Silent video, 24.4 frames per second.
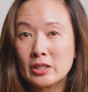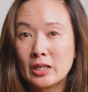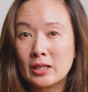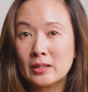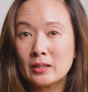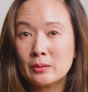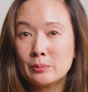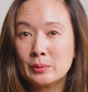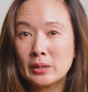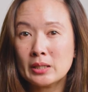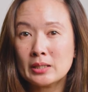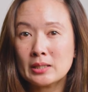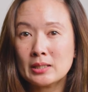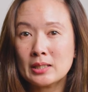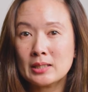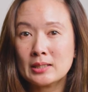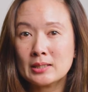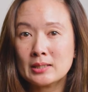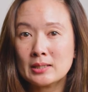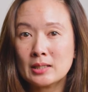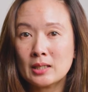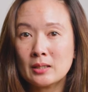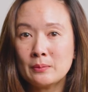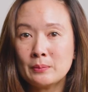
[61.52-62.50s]
to get the blood
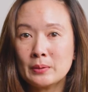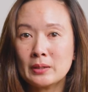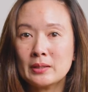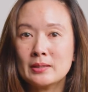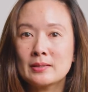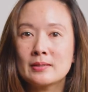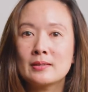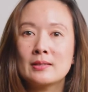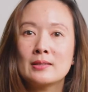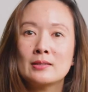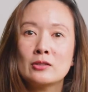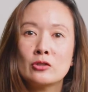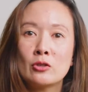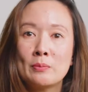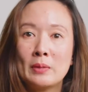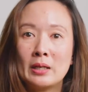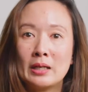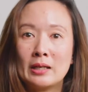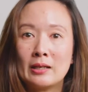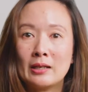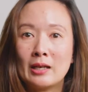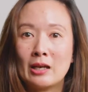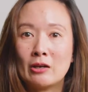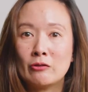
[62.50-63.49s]
test done because there's no
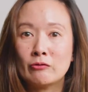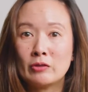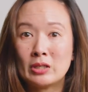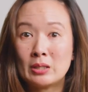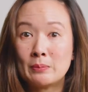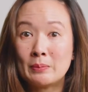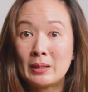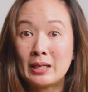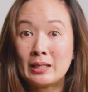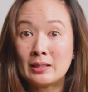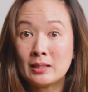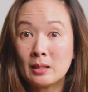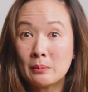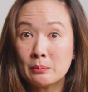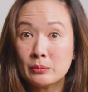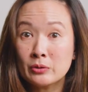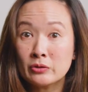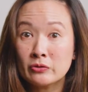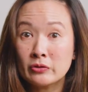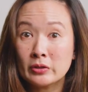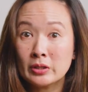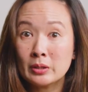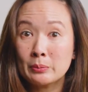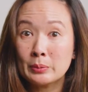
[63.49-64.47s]
Medicare rebate number
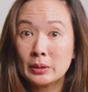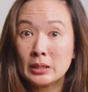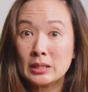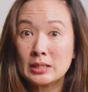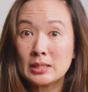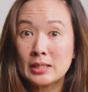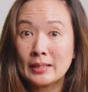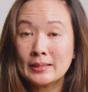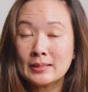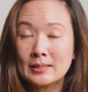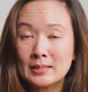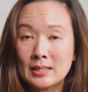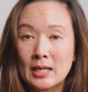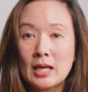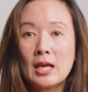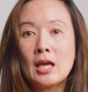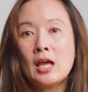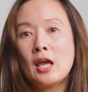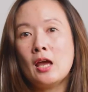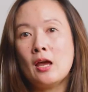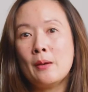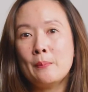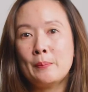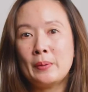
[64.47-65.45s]
for the blood test.
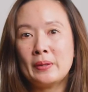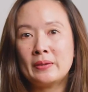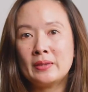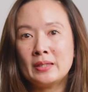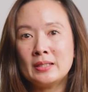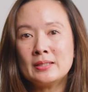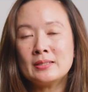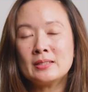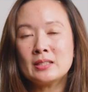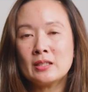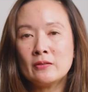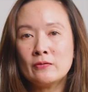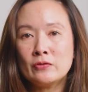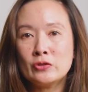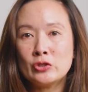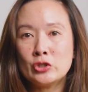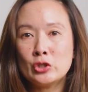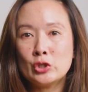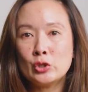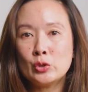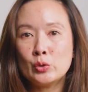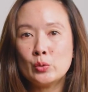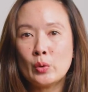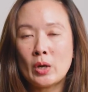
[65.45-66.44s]
But this gives
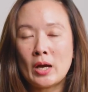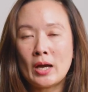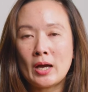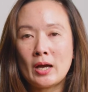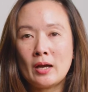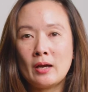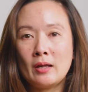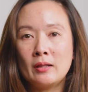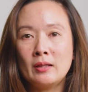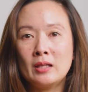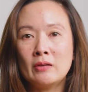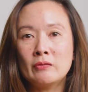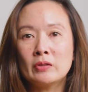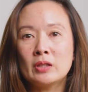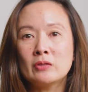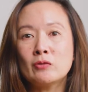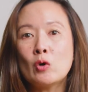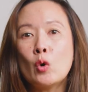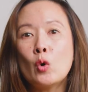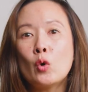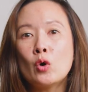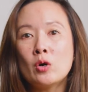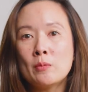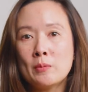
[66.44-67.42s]
you a level of
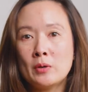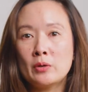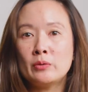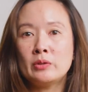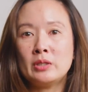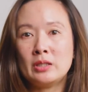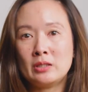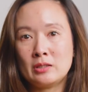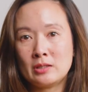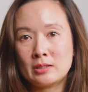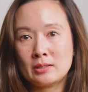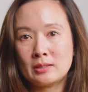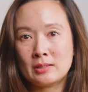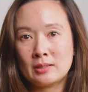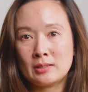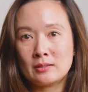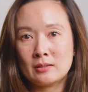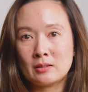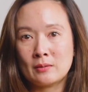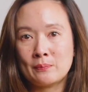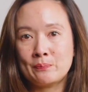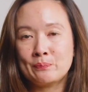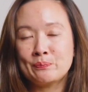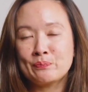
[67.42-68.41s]
hormone in your
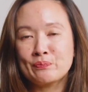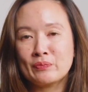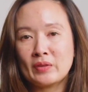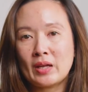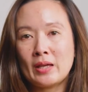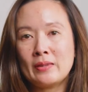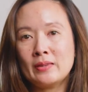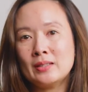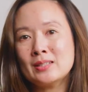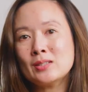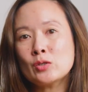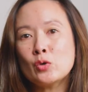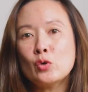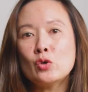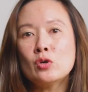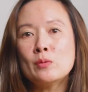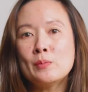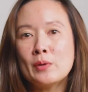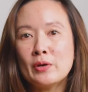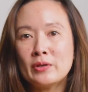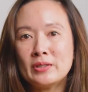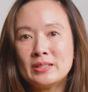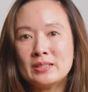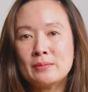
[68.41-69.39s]
system. And this
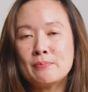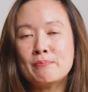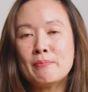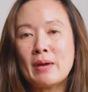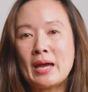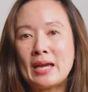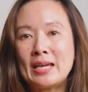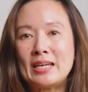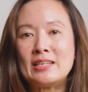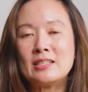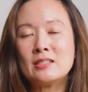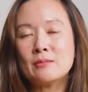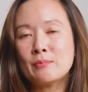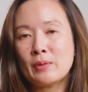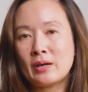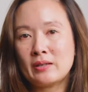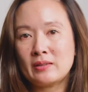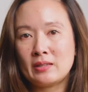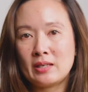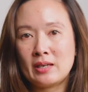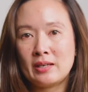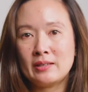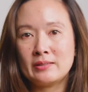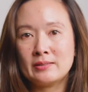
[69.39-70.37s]
hormone is made by
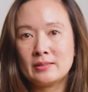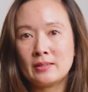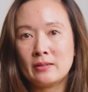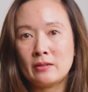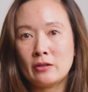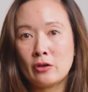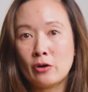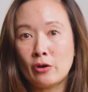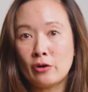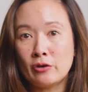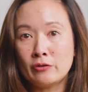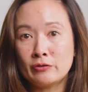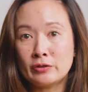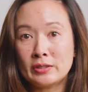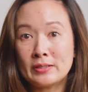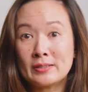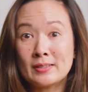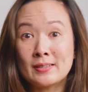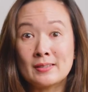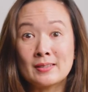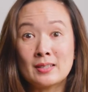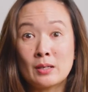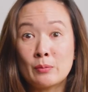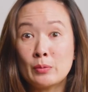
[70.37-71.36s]
the eggs in the ovary.
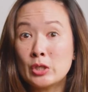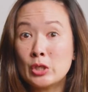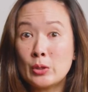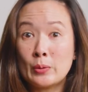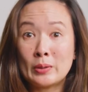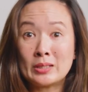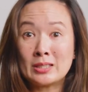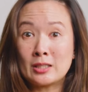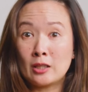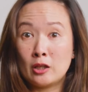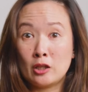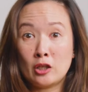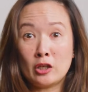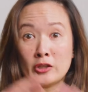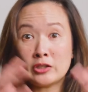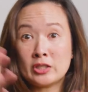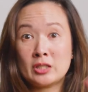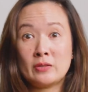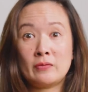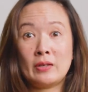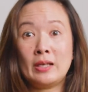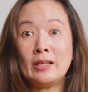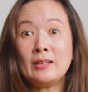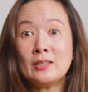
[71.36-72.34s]
So someone who has
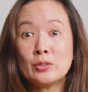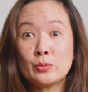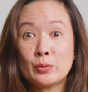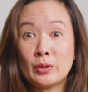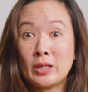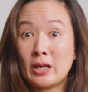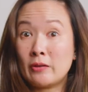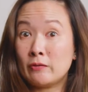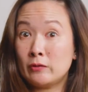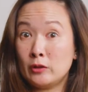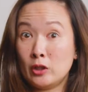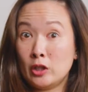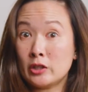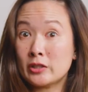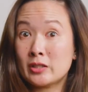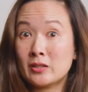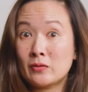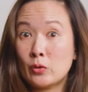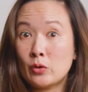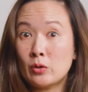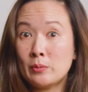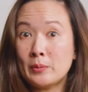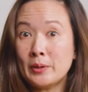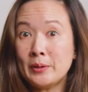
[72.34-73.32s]
lots of eggs will have lots
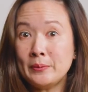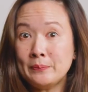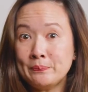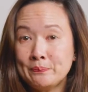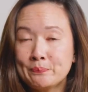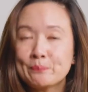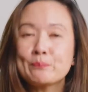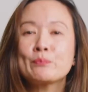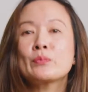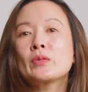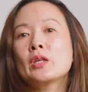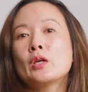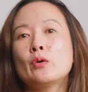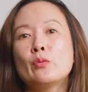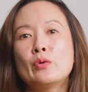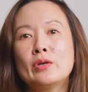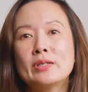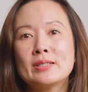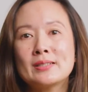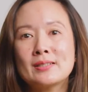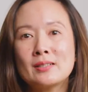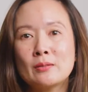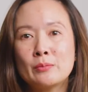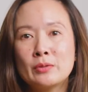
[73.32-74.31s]
of hormone,
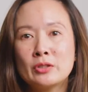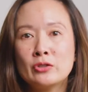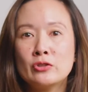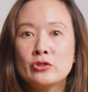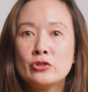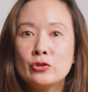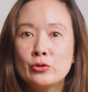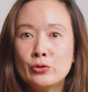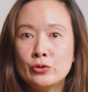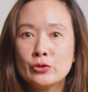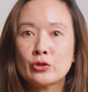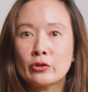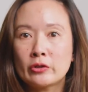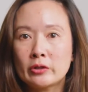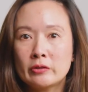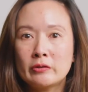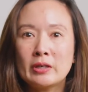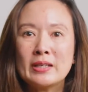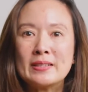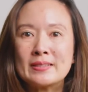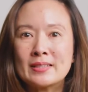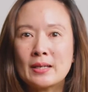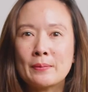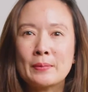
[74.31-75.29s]
whereas someone who's used all their
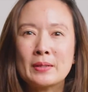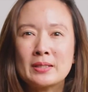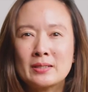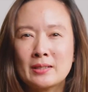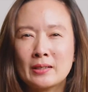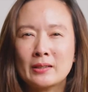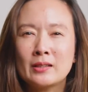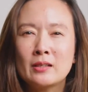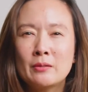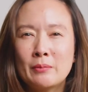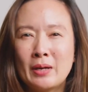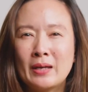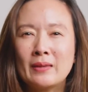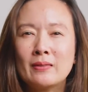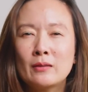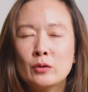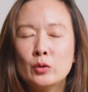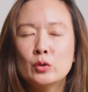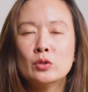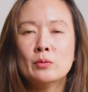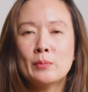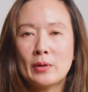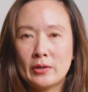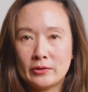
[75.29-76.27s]
eggs up, there's nothing to make the
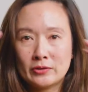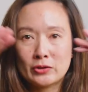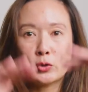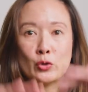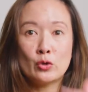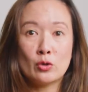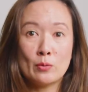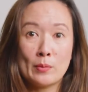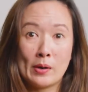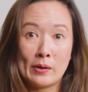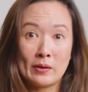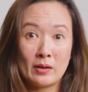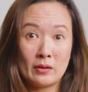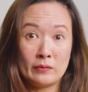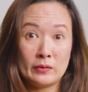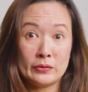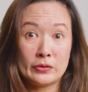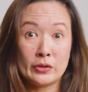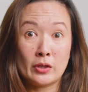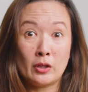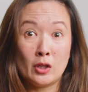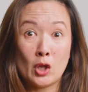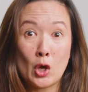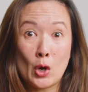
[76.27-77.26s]
hormone, so hormone
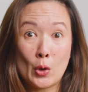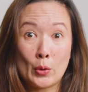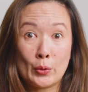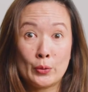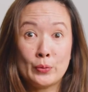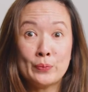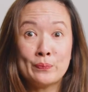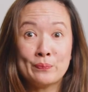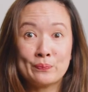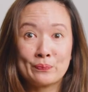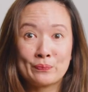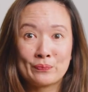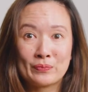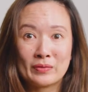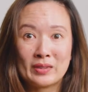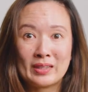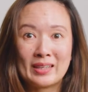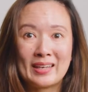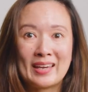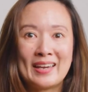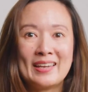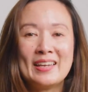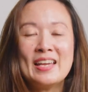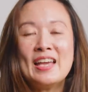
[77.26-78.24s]
levels are low.
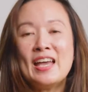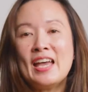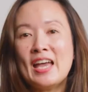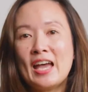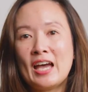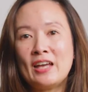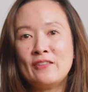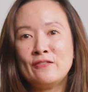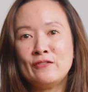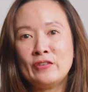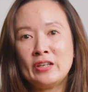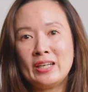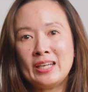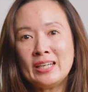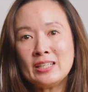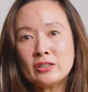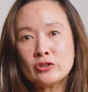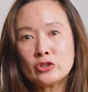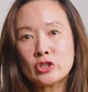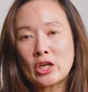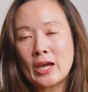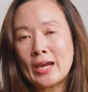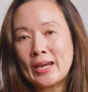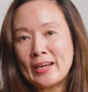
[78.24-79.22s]
Okay, and for
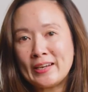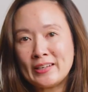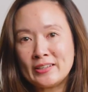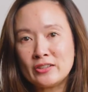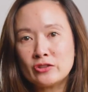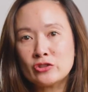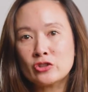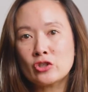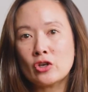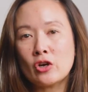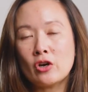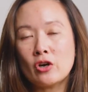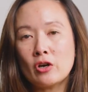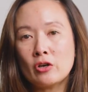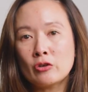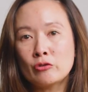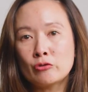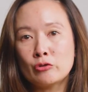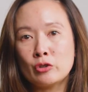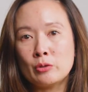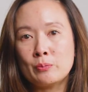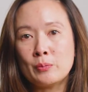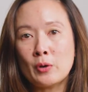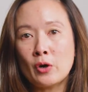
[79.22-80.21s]
each age
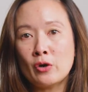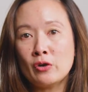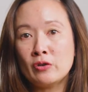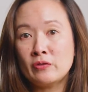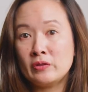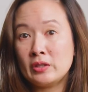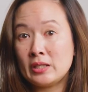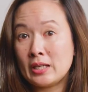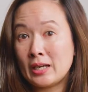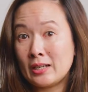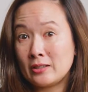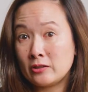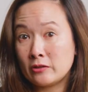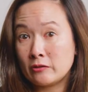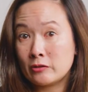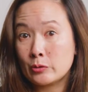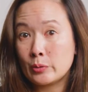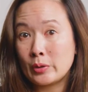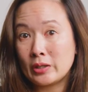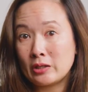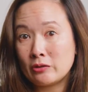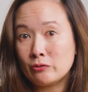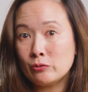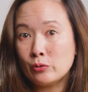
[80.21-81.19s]
group over the age of
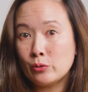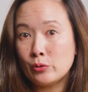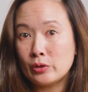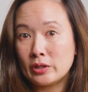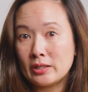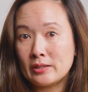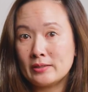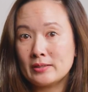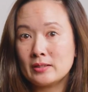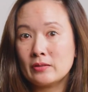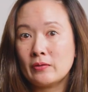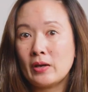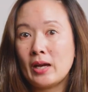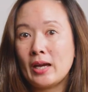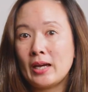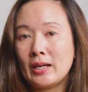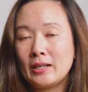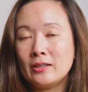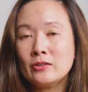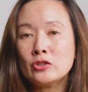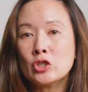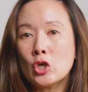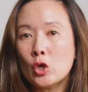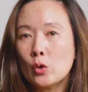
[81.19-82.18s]
24 years of
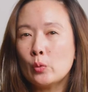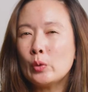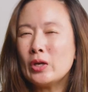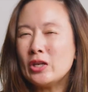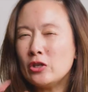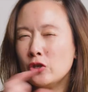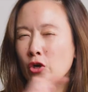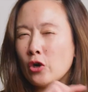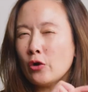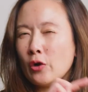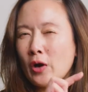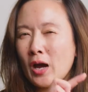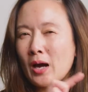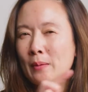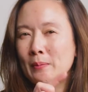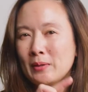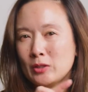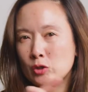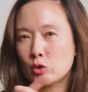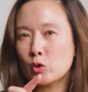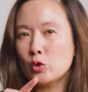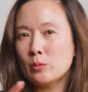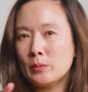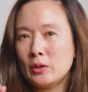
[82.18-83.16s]
age, we know how
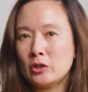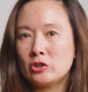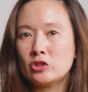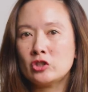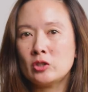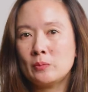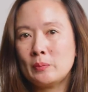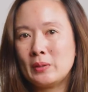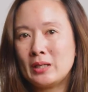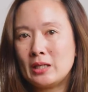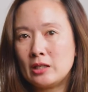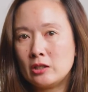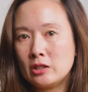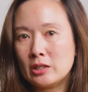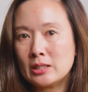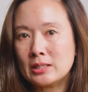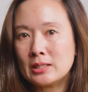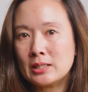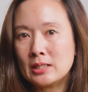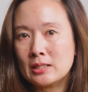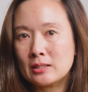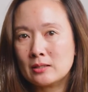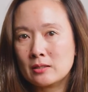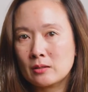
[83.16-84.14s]
much hormone should be in your
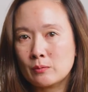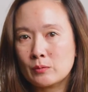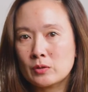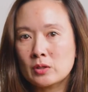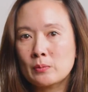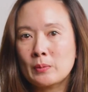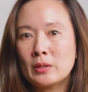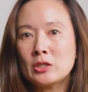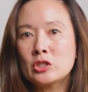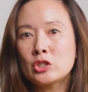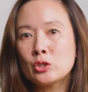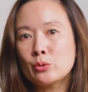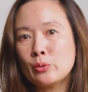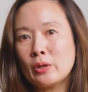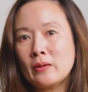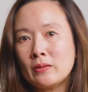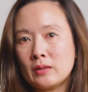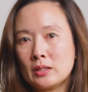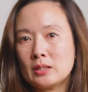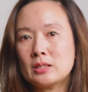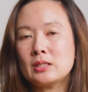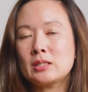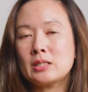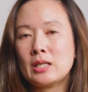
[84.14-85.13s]
system. So by doing
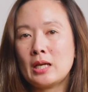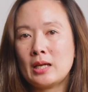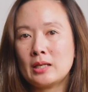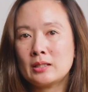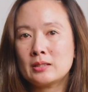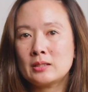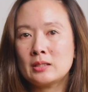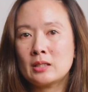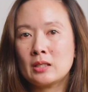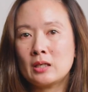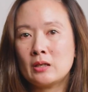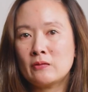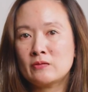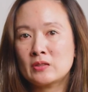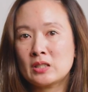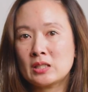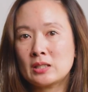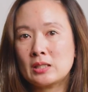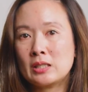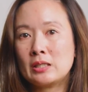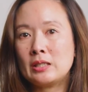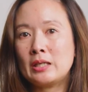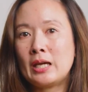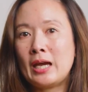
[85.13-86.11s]
this test, it gives
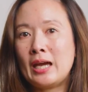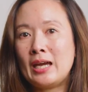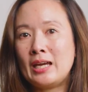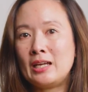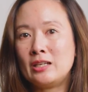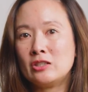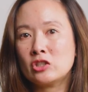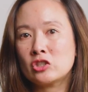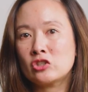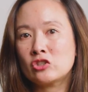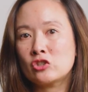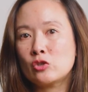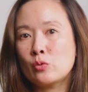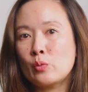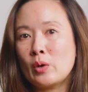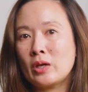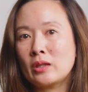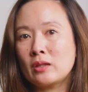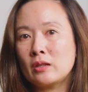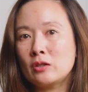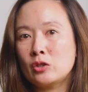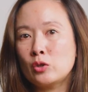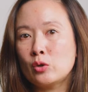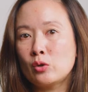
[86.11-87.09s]
us a gauge as to
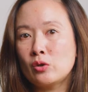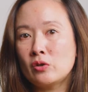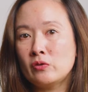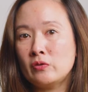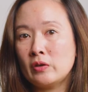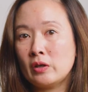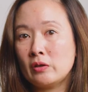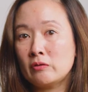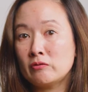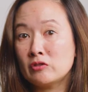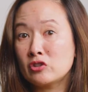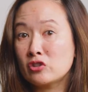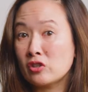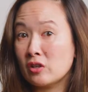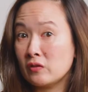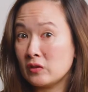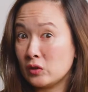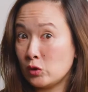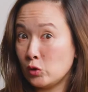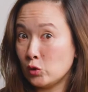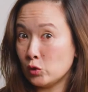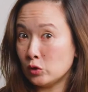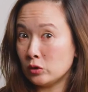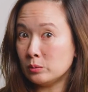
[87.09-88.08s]
whether your ovarian reserve
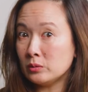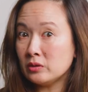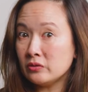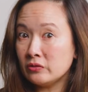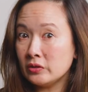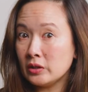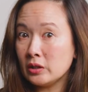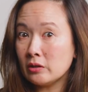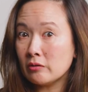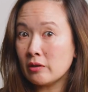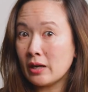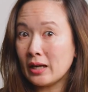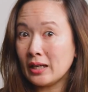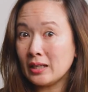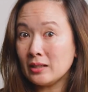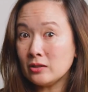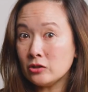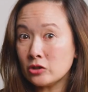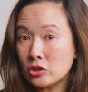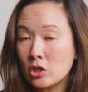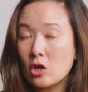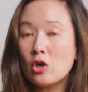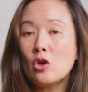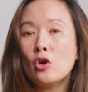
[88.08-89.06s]
is normal for your
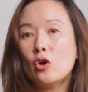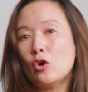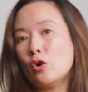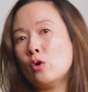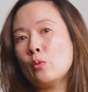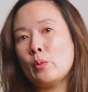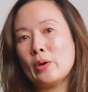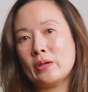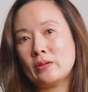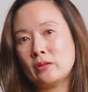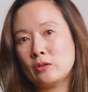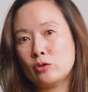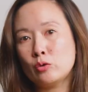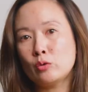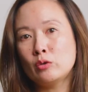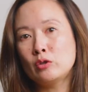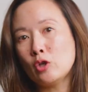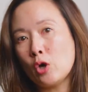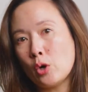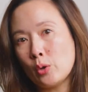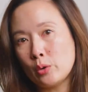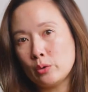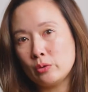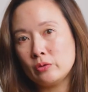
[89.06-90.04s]
age or whether you're
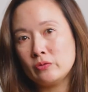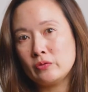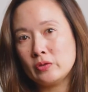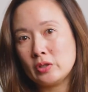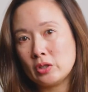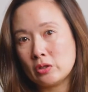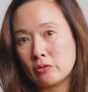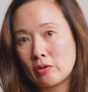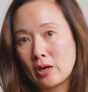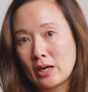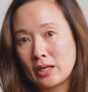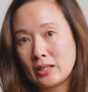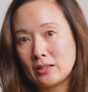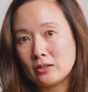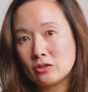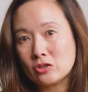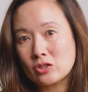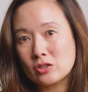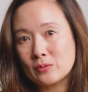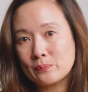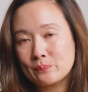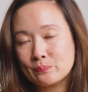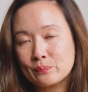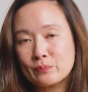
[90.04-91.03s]
low for your
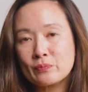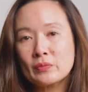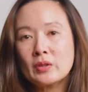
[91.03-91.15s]
age.